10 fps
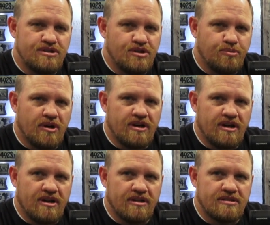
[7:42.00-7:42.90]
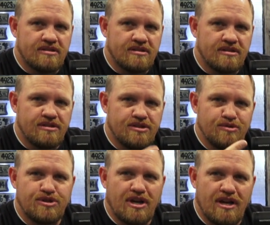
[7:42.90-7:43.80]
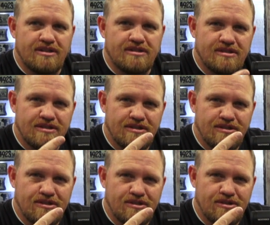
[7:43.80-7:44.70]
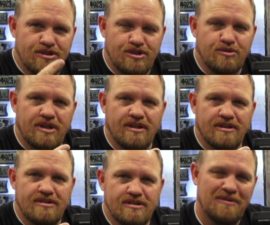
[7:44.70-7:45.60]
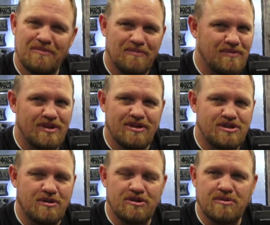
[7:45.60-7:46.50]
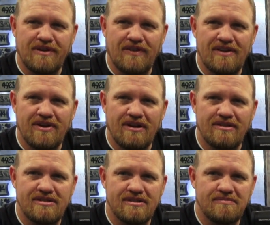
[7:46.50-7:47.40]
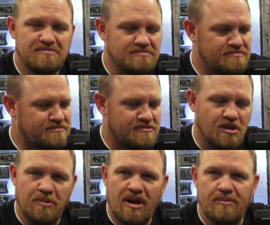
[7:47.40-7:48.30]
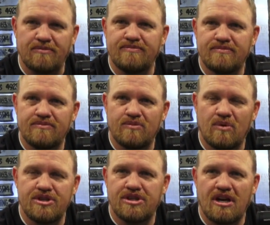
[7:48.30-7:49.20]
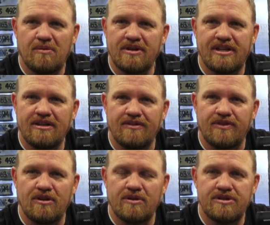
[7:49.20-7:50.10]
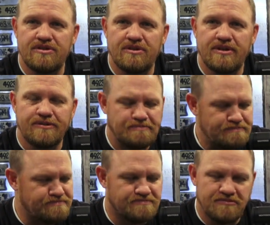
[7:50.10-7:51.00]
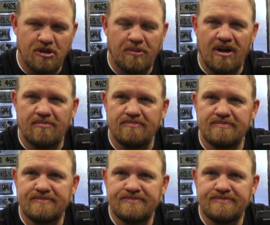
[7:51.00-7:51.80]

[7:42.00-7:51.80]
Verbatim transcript: two prairie dogs, two shots, two kills. 225 yards, no problem. One shot, one kill. If you know what you're doing, no problem.